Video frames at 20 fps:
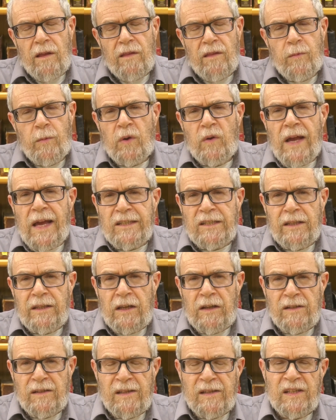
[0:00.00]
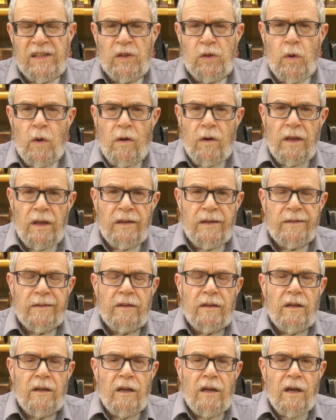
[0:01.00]
The midrash tells the story
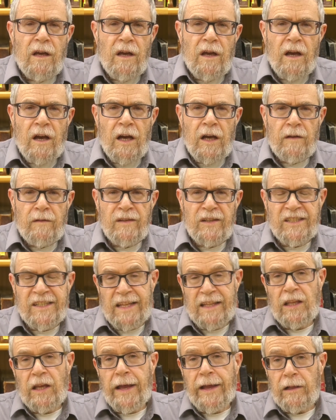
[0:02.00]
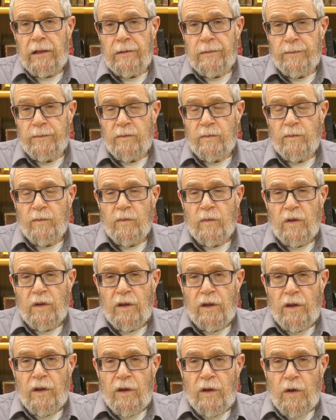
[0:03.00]
of a Gentile
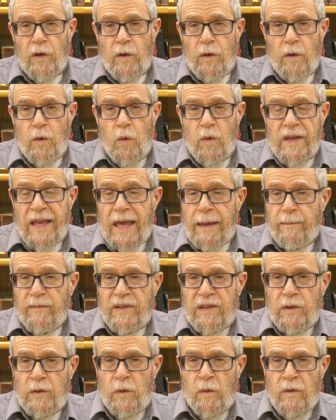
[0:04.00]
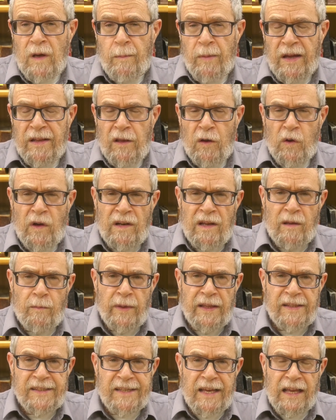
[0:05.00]
who came to Rabbi Yochanan
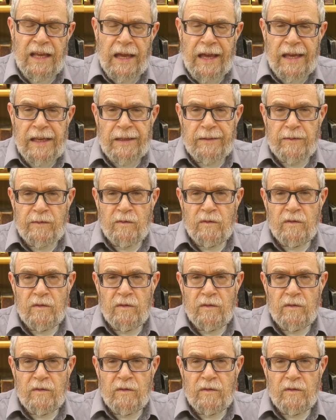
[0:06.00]
ben Zakkai,